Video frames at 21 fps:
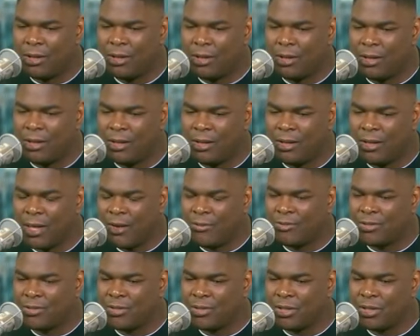that
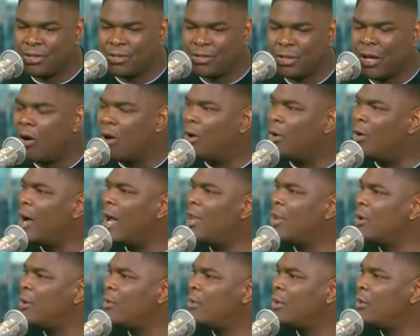was just, I
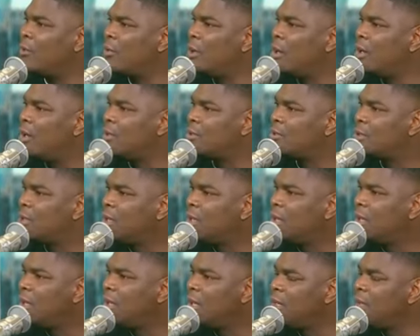know what it was.
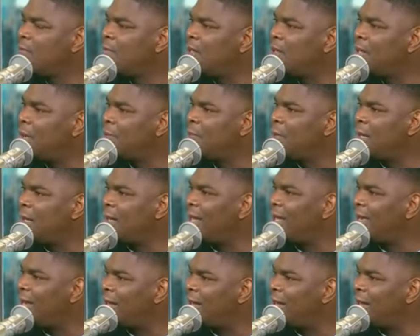He manipulated, it